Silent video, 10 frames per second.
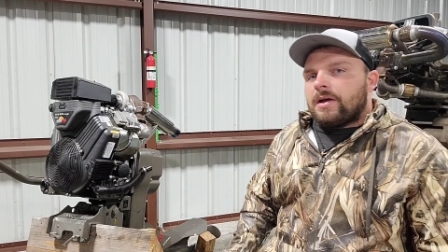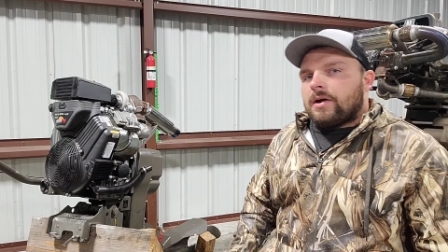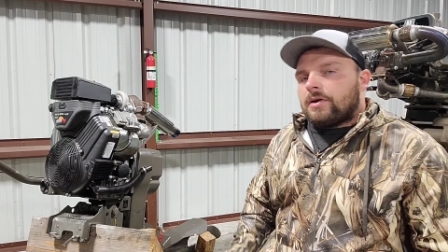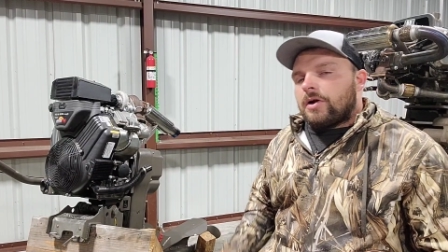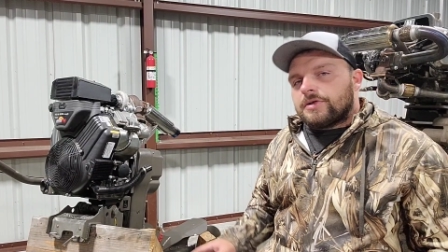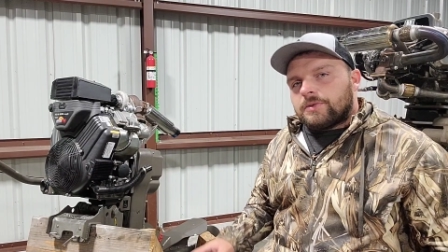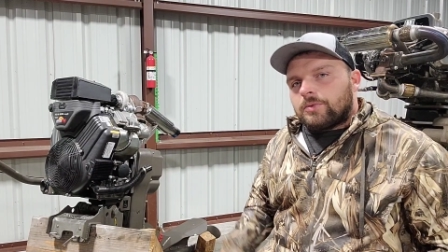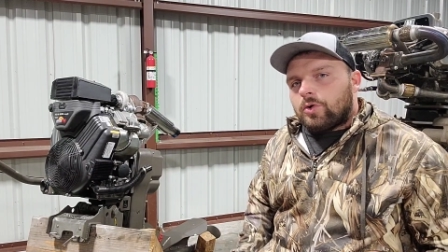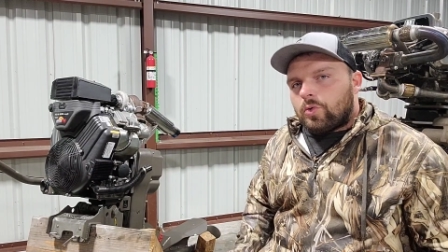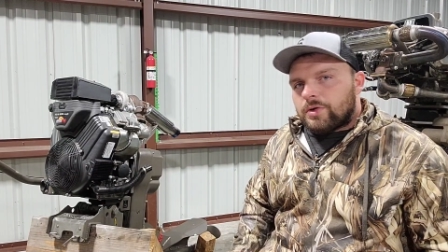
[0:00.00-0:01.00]
uh, custom
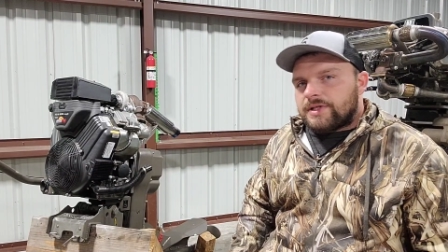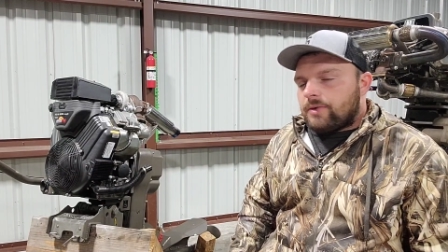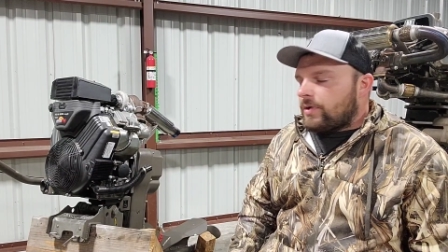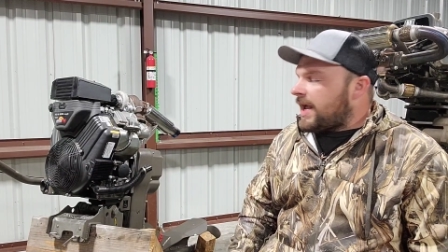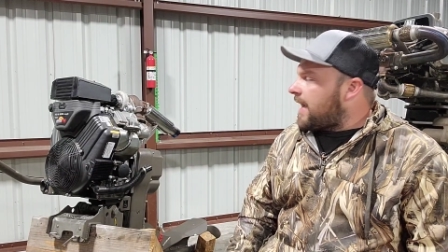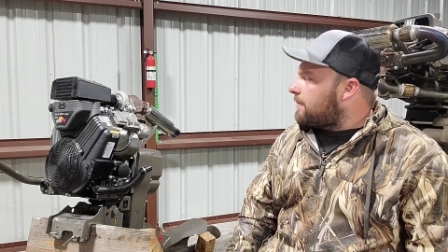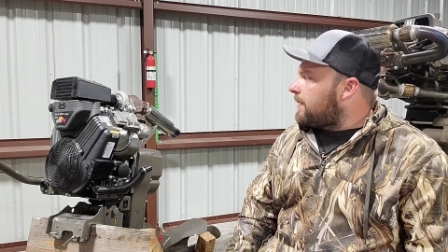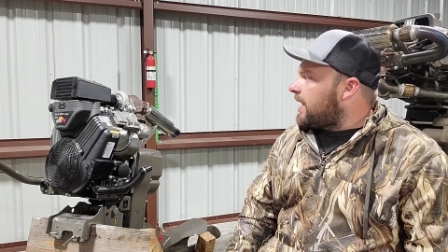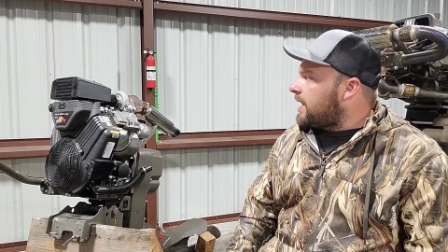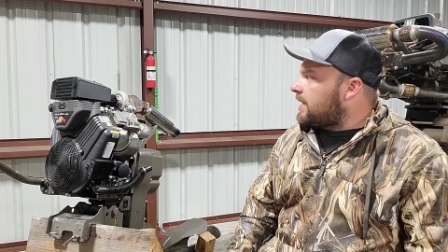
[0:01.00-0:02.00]
cores that we
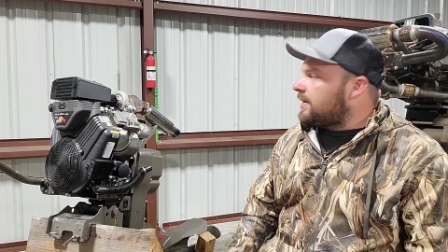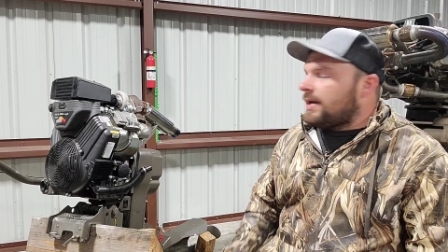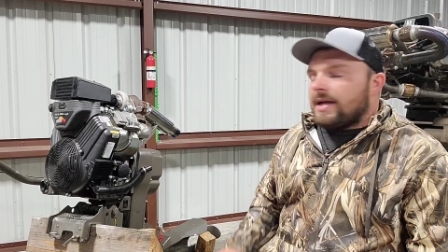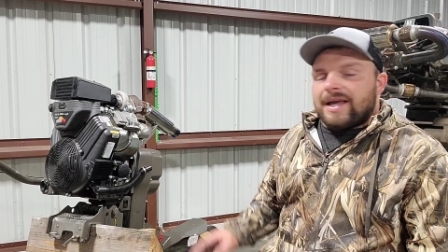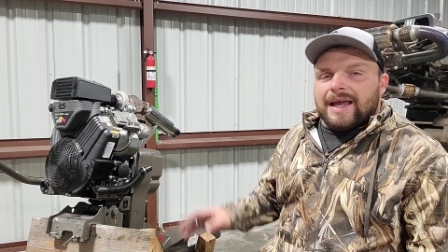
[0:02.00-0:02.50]
had made,